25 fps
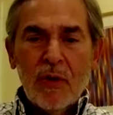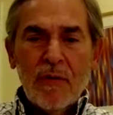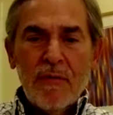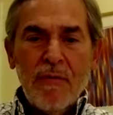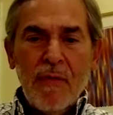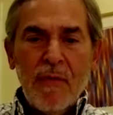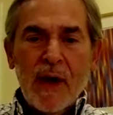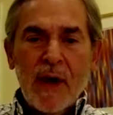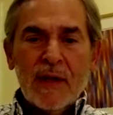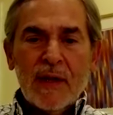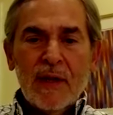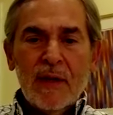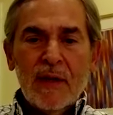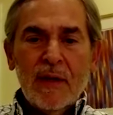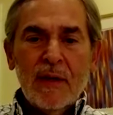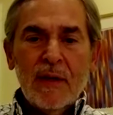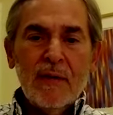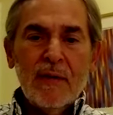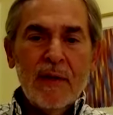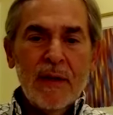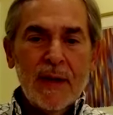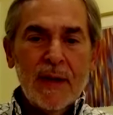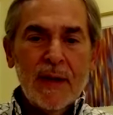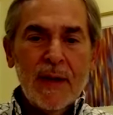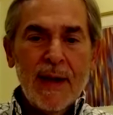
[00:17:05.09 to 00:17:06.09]
The fact that,
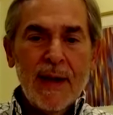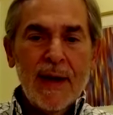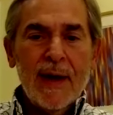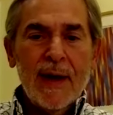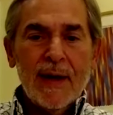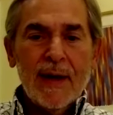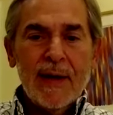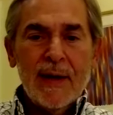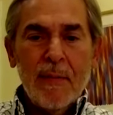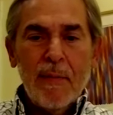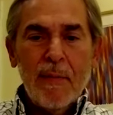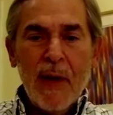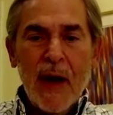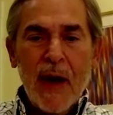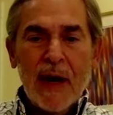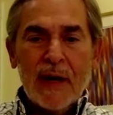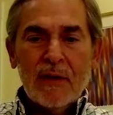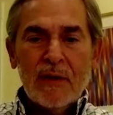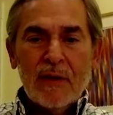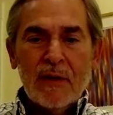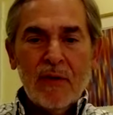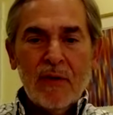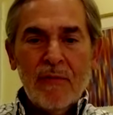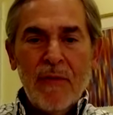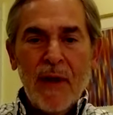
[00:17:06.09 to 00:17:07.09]
again, I get back
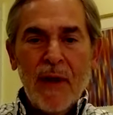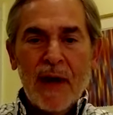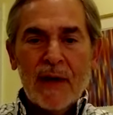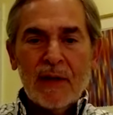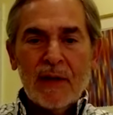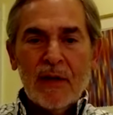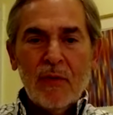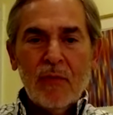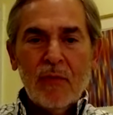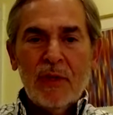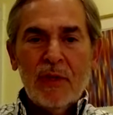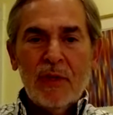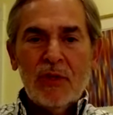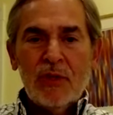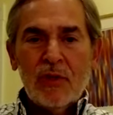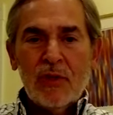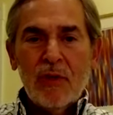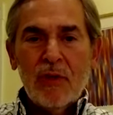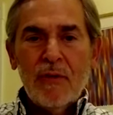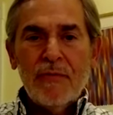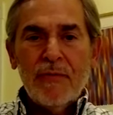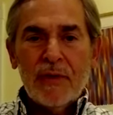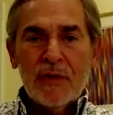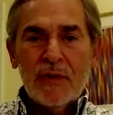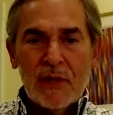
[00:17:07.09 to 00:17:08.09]
to the fact that we
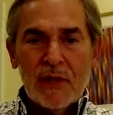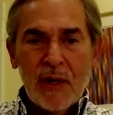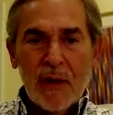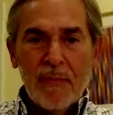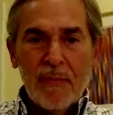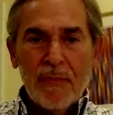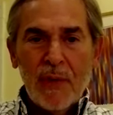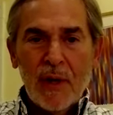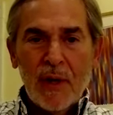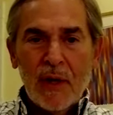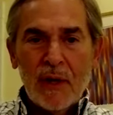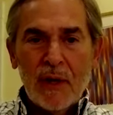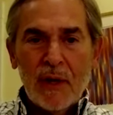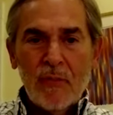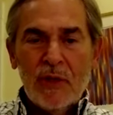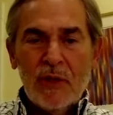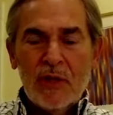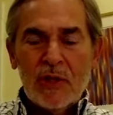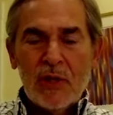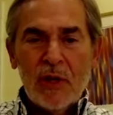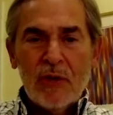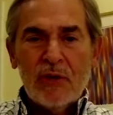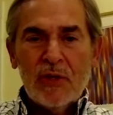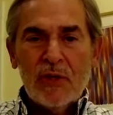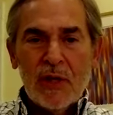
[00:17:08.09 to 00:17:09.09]
stood for something and we
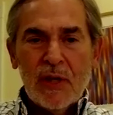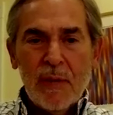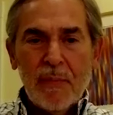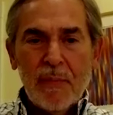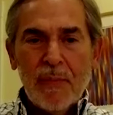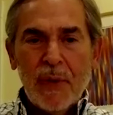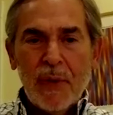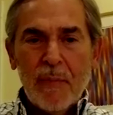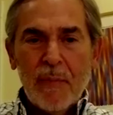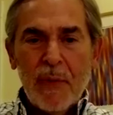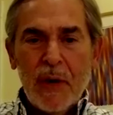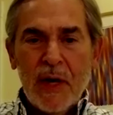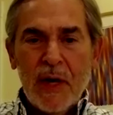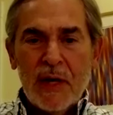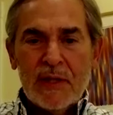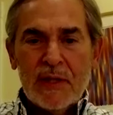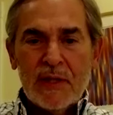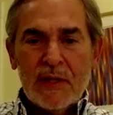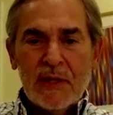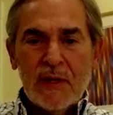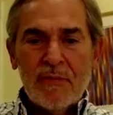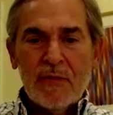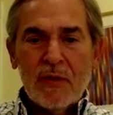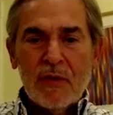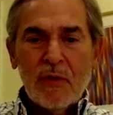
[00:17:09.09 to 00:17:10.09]
showed something
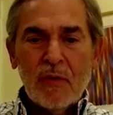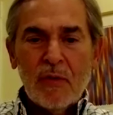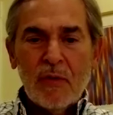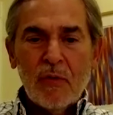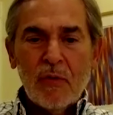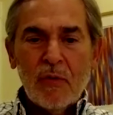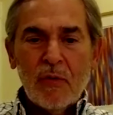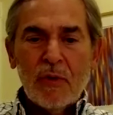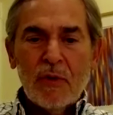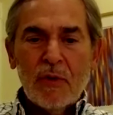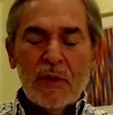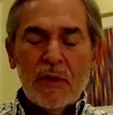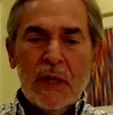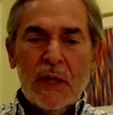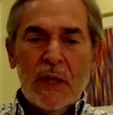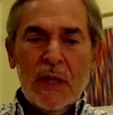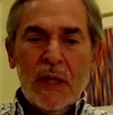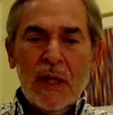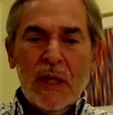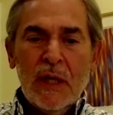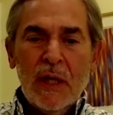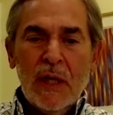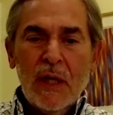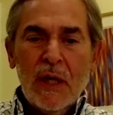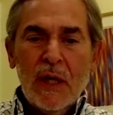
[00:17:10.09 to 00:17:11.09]
positive to the world,
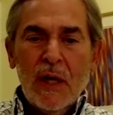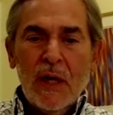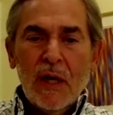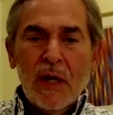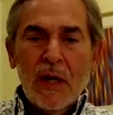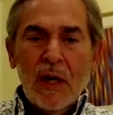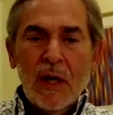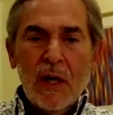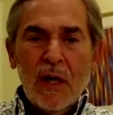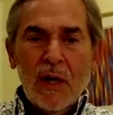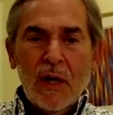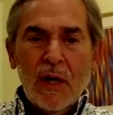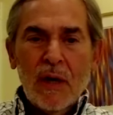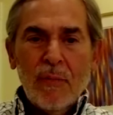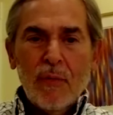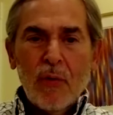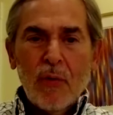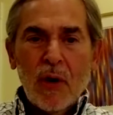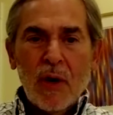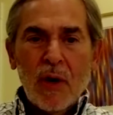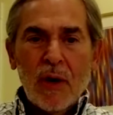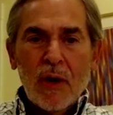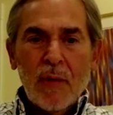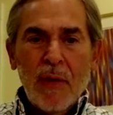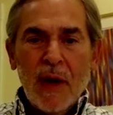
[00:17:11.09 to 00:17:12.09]

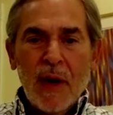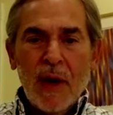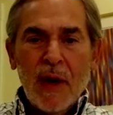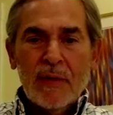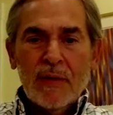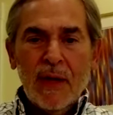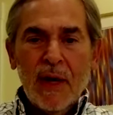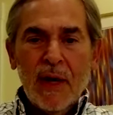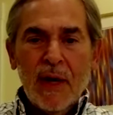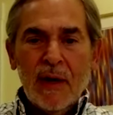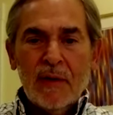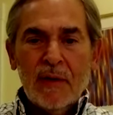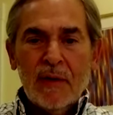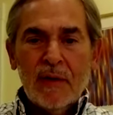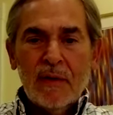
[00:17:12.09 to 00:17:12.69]
brought about that